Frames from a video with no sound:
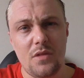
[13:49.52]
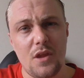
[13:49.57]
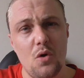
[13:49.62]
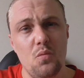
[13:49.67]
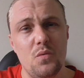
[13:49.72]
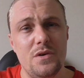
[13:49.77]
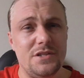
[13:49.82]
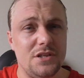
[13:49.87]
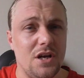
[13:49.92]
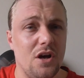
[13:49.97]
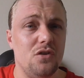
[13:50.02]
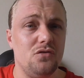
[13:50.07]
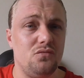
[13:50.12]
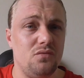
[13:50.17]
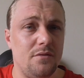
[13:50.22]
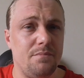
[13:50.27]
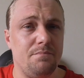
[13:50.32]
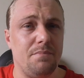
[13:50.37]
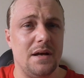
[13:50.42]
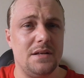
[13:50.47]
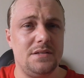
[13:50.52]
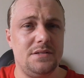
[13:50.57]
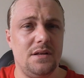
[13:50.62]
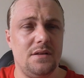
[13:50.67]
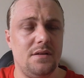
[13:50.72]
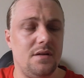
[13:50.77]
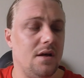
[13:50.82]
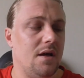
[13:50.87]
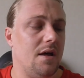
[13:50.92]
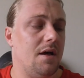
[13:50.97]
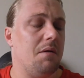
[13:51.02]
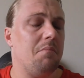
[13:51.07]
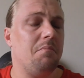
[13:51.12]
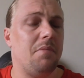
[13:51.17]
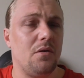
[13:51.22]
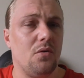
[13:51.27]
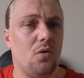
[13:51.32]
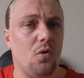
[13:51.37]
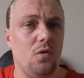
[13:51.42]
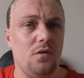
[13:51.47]
which goes with budget
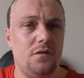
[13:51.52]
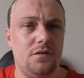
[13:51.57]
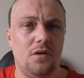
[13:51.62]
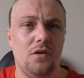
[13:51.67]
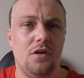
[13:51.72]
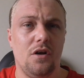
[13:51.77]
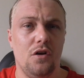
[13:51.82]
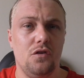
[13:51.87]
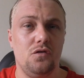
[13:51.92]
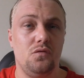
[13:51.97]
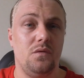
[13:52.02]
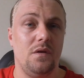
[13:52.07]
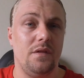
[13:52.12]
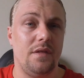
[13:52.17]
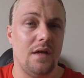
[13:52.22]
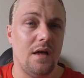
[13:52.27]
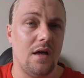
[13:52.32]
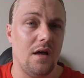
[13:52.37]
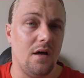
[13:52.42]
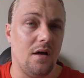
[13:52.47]
but also goes with